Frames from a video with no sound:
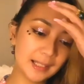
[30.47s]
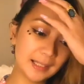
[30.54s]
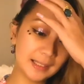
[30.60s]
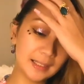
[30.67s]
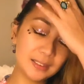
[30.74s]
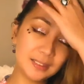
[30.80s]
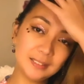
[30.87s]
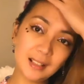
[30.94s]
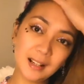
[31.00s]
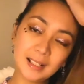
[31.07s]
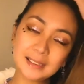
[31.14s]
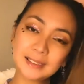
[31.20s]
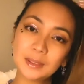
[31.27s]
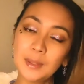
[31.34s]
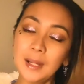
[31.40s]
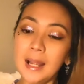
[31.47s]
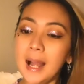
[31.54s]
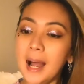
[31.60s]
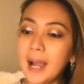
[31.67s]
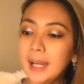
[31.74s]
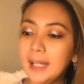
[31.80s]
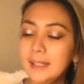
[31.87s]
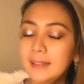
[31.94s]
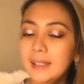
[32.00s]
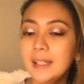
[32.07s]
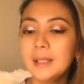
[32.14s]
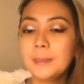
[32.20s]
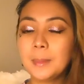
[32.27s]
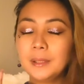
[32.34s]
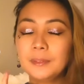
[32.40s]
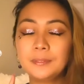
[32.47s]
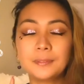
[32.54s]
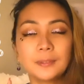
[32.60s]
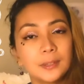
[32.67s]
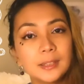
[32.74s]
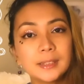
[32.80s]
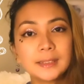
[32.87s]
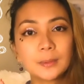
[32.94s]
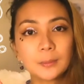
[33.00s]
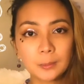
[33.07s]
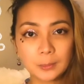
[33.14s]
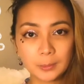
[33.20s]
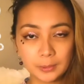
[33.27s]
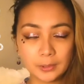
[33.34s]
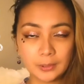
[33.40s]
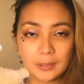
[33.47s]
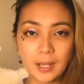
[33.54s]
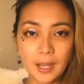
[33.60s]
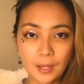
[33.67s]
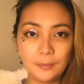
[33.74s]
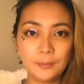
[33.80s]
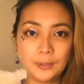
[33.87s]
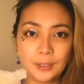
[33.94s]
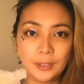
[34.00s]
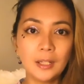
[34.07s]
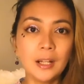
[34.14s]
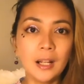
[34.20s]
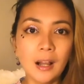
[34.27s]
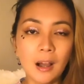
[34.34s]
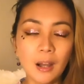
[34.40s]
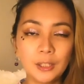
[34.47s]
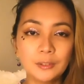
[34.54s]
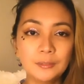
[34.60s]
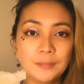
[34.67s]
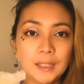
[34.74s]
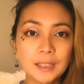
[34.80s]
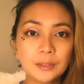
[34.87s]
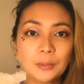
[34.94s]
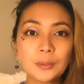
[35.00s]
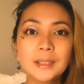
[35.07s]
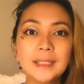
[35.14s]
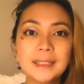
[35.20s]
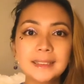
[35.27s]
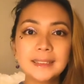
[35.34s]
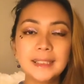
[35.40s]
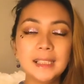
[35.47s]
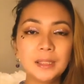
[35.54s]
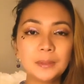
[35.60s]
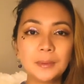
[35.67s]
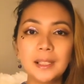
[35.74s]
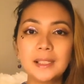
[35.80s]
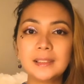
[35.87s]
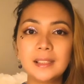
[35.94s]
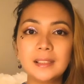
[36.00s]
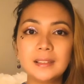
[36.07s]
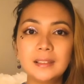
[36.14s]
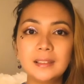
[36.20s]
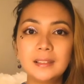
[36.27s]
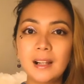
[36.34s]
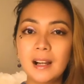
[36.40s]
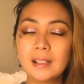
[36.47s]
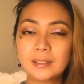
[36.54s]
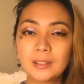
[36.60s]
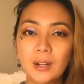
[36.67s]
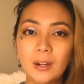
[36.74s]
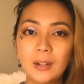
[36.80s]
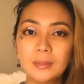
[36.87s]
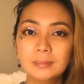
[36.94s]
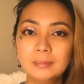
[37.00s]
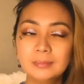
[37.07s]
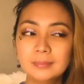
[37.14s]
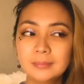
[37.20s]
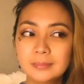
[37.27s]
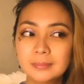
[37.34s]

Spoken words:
I could do not. So, I did my first order ever on victoriasecret.com.